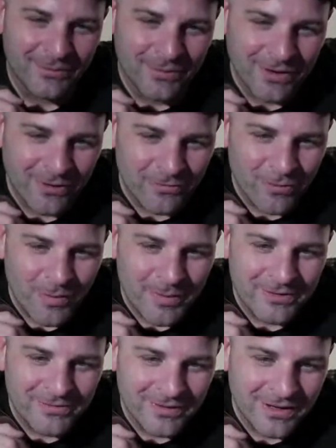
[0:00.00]
We got
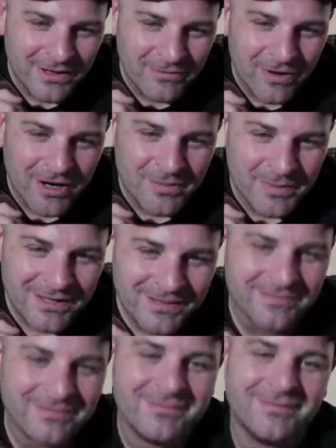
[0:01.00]
Robin in rugby.
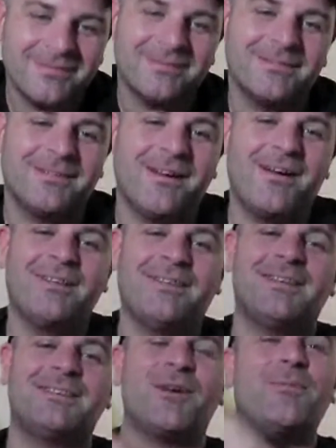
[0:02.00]
I
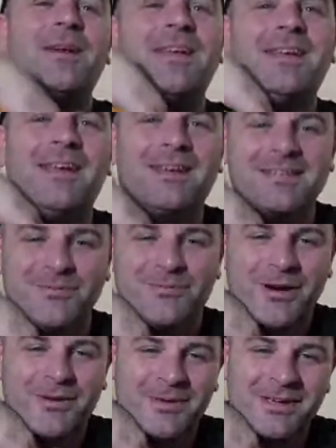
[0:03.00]
did so many gigs in
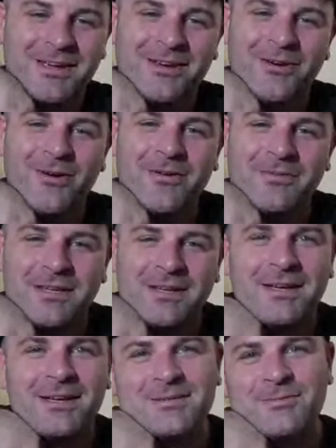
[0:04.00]
rugby, you know, over the
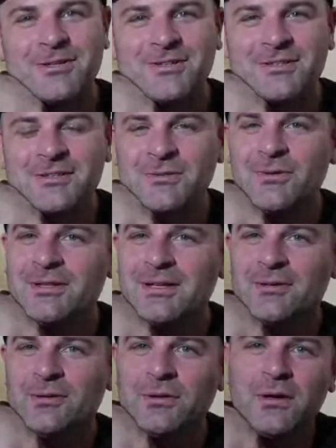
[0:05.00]
years. We used to do a
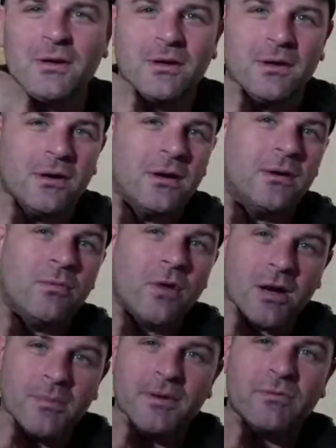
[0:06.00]
thing called
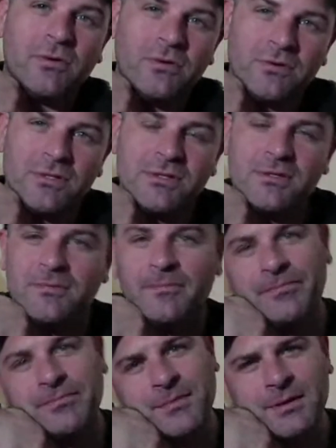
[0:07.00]
Rugby Roots.
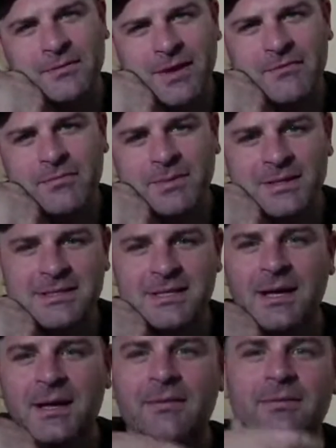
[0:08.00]
Have you ever been to
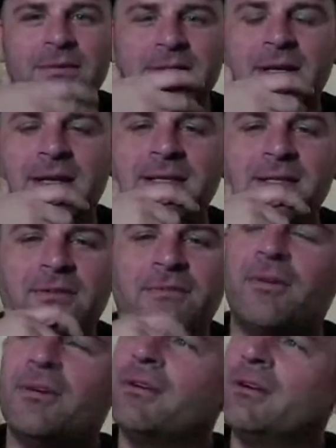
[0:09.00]
that? It was a nice little
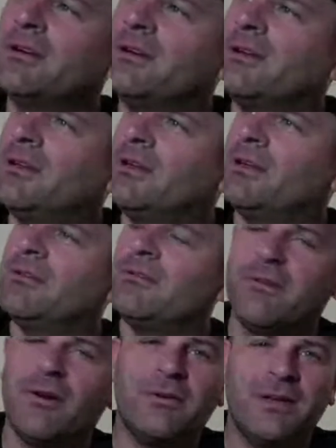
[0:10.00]
folk
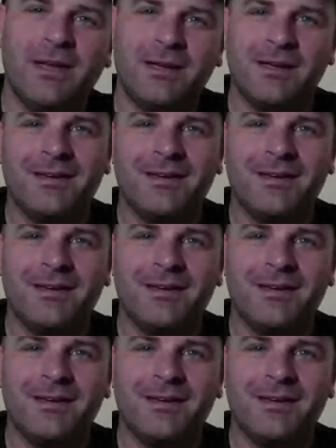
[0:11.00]
gig.